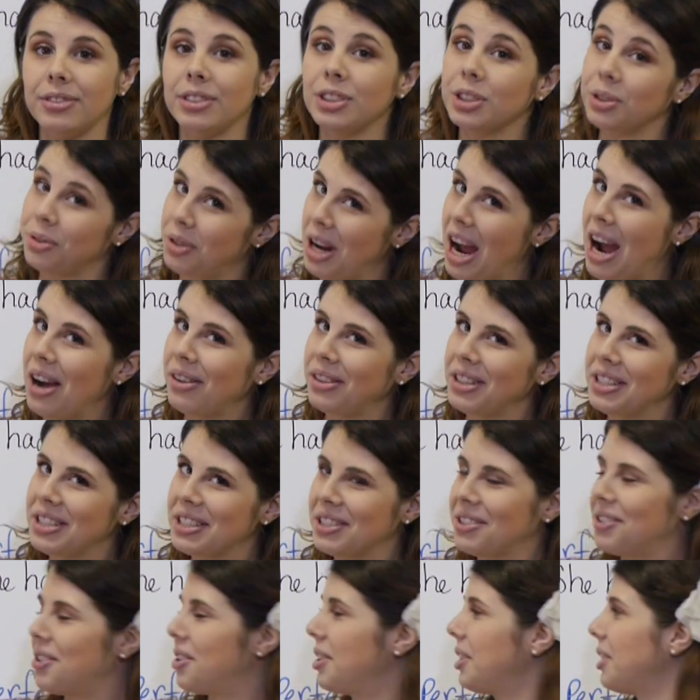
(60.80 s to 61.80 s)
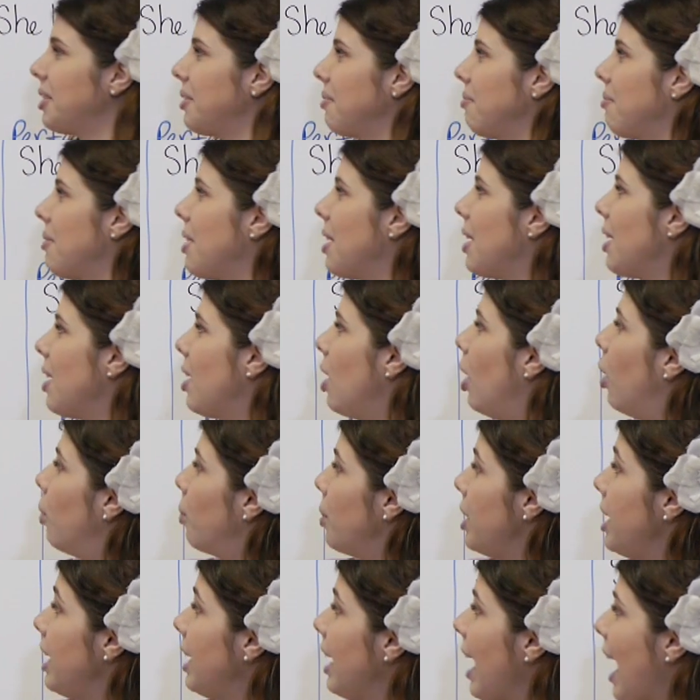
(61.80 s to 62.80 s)
So now let's look.
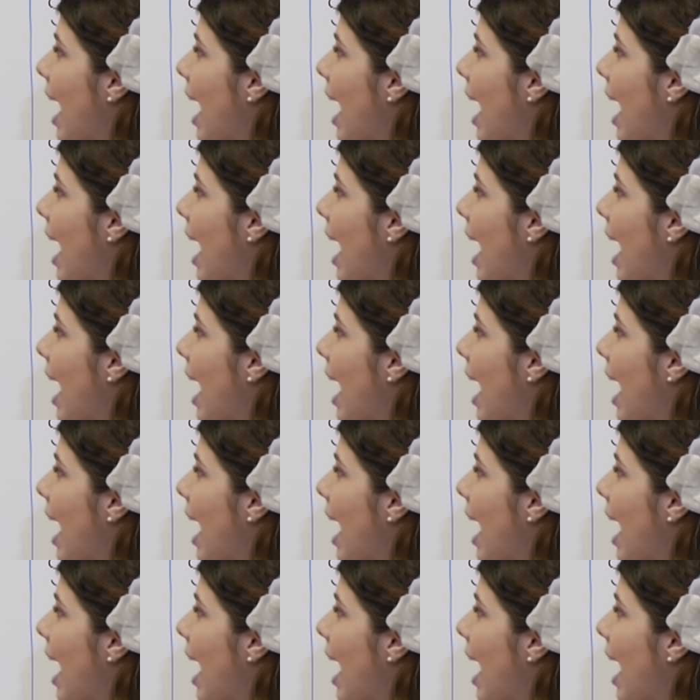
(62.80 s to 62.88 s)
We